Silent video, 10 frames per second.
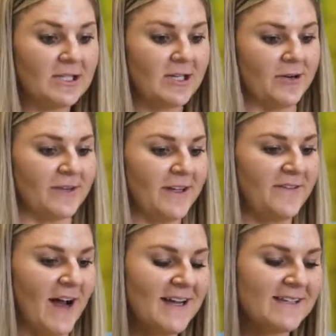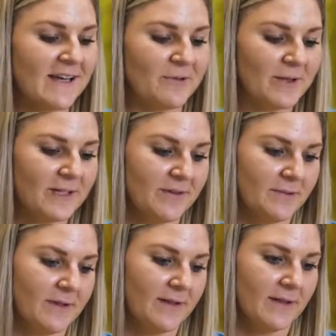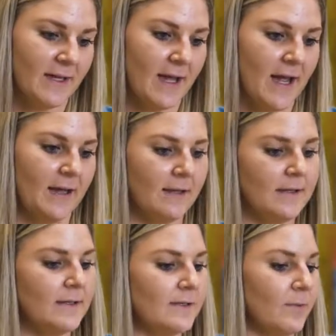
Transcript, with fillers: So the device that we're going to be looking at is